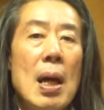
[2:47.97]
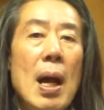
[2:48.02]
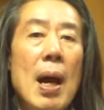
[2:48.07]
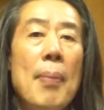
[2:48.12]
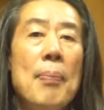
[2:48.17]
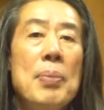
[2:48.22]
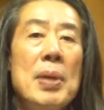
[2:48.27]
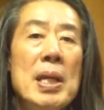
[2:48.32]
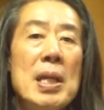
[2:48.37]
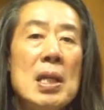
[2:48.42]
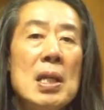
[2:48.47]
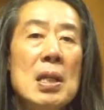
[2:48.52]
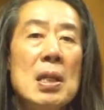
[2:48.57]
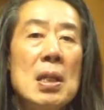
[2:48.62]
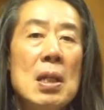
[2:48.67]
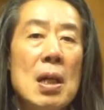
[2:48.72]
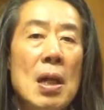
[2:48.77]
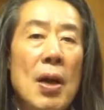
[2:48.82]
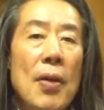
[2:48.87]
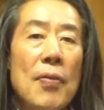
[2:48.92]
a
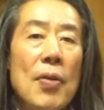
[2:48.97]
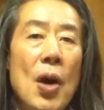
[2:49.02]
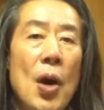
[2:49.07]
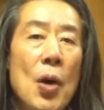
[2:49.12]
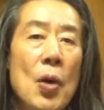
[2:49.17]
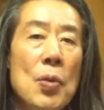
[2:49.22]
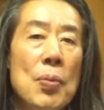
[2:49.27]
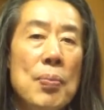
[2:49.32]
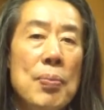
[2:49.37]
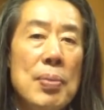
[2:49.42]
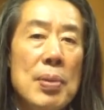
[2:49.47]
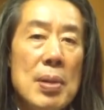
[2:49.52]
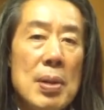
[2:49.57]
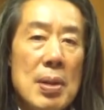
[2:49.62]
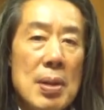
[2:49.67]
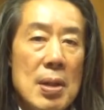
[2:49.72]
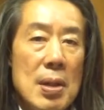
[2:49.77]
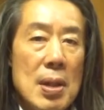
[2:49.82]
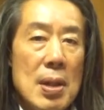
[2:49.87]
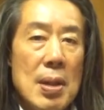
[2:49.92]
beacon of hope,
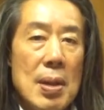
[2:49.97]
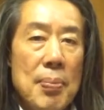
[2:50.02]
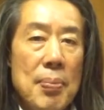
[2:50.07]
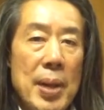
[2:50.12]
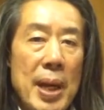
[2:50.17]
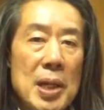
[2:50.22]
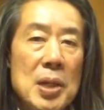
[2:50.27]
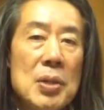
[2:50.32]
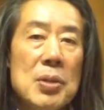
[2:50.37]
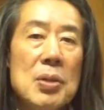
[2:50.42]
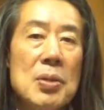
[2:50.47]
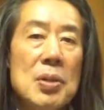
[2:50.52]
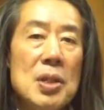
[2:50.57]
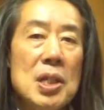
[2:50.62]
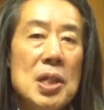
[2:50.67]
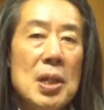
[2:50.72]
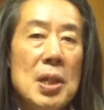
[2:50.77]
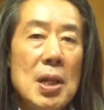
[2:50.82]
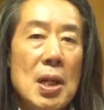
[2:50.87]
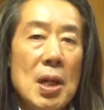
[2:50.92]

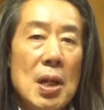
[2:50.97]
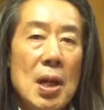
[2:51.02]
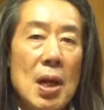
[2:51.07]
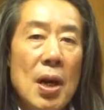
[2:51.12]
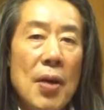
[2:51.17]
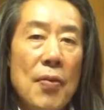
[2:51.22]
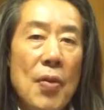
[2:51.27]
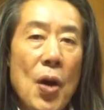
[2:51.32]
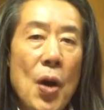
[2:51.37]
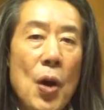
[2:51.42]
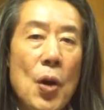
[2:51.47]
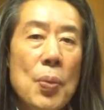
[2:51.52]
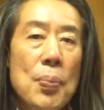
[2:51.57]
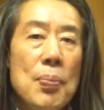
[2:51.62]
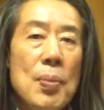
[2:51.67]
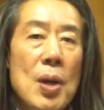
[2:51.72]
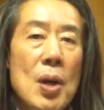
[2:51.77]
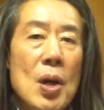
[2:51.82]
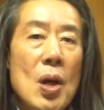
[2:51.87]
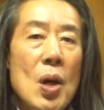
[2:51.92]
petals of
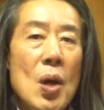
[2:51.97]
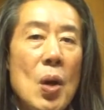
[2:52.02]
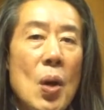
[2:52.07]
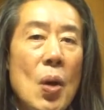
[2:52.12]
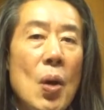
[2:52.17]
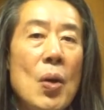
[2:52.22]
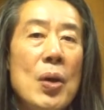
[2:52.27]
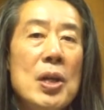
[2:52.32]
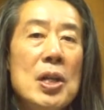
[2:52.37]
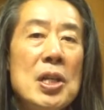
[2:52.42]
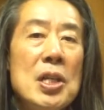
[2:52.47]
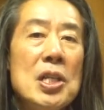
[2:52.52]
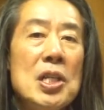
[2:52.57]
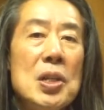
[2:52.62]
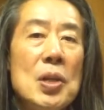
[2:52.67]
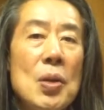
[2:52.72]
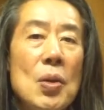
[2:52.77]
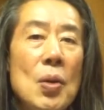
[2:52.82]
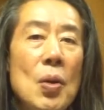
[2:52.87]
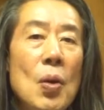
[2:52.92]
hope, or
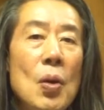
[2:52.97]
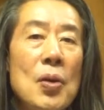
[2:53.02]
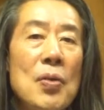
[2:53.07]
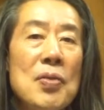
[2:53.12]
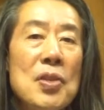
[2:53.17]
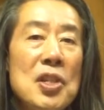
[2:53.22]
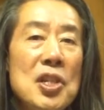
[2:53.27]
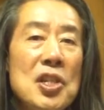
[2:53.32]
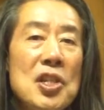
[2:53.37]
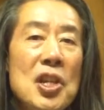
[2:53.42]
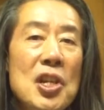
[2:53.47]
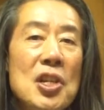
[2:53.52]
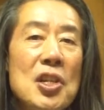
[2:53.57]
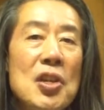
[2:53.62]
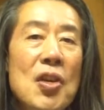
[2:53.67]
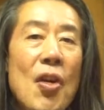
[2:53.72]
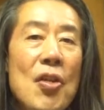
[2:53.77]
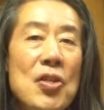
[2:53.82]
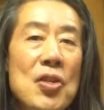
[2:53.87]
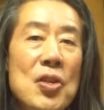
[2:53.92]
is all of the
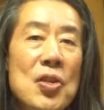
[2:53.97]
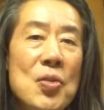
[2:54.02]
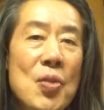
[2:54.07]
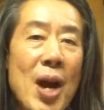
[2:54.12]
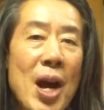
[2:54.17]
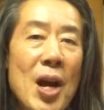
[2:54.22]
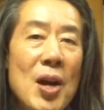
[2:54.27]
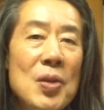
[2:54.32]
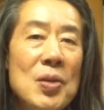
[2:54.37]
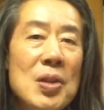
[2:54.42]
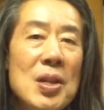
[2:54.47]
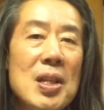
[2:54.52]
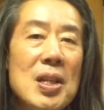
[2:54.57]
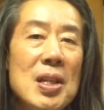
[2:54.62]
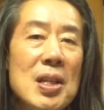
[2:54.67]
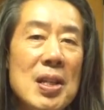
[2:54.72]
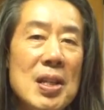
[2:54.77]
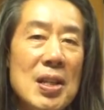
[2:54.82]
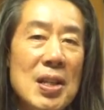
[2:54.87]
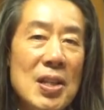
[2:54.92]
shit going to drown
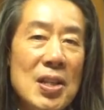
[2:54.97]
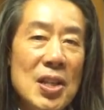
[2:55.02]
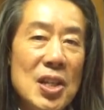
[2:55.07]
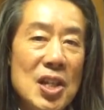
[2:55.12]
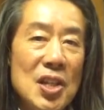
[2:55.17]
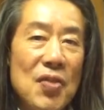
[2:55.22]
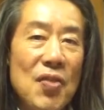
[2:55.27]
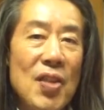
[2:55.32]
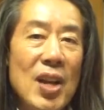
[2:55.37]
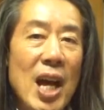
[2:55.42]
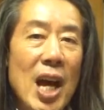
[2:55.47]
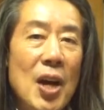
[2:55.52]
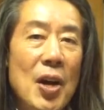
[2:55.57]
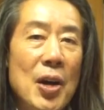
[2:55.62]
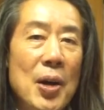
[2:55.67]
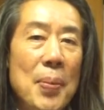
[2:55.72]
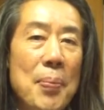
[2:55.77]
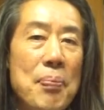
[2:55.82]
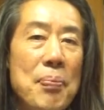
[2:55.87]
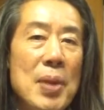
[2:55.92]
this
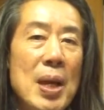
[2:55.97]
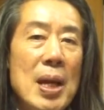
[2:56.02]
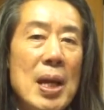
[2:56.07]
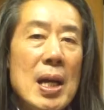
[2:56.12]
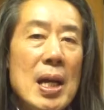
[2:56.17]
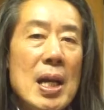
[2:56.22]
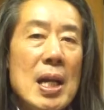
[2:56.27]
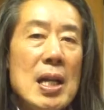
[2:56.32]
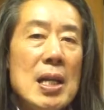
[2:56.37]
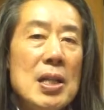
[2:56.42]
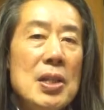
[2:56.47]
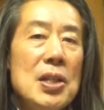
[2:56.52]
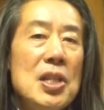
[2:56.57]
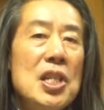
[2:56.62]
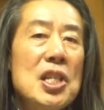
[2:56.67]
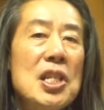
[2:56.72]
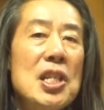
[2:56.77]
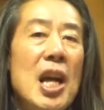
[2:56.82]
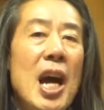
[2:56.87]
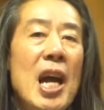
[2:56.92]
flower?
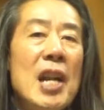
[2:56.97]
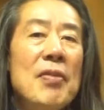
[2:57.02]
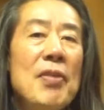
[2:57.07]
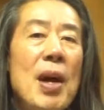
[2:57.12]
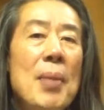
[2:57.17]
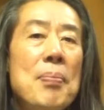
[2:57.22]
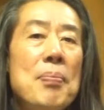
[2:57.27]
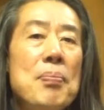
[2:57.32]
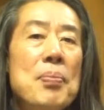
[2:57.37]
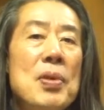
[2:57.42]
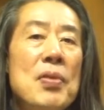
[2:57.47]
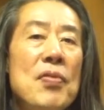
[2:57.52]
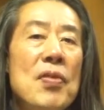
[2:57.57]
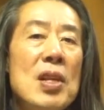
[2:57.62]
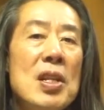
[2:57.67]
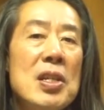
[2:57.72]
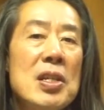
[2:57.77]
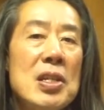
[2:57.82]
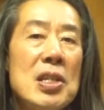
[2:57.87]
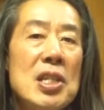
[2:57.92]
This kind of
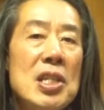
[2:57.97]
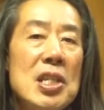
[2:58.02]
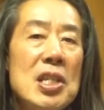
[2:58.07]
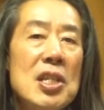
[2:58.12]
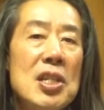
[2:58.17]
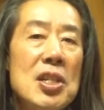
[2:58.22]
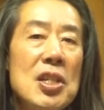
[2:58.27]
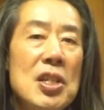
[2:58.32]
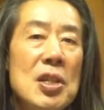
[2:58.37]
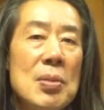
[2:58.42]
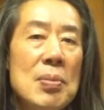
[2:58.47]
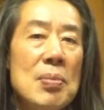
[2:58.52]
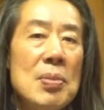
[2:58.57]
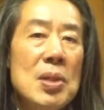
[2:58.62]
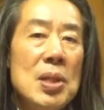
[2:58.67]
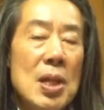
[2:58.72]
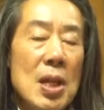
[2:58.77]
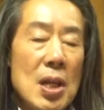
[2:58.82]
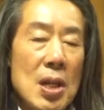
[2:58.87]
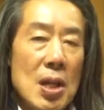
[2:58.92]
ambivalence in
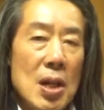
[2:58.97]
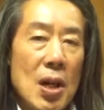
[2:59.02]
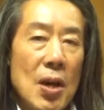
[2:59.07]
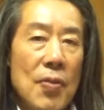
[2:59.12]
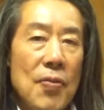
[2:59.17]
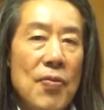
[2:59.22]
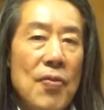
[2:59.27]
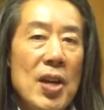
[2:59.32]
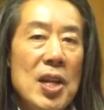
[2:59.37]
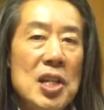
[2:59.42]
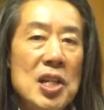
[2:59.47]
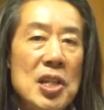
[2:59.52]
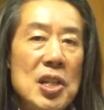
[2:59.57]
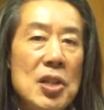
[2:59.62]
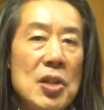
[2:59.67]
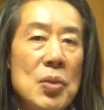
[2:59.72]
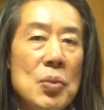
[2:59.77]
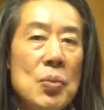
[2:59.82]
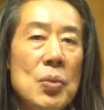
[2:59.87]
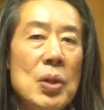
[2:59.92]
terms of
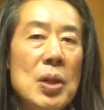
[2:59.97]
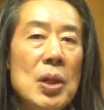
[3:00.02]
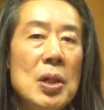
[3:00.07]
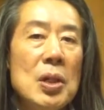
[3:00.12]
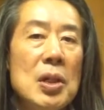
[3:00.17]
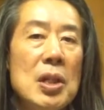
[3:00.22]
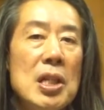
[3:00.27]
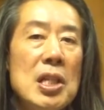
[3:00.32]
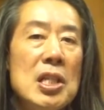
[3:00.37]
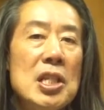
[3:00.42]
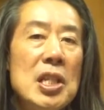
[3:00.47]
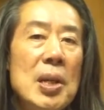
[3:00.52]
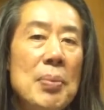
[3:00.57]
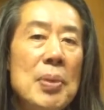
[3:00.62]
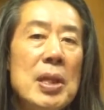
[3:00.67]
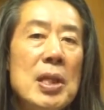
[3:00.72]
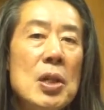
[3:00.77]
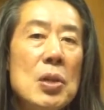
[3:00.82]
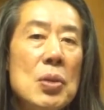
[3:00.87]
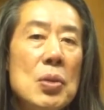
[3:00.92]
facing the world is
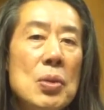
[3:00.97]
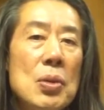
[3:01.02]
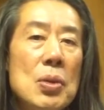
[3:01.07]
something that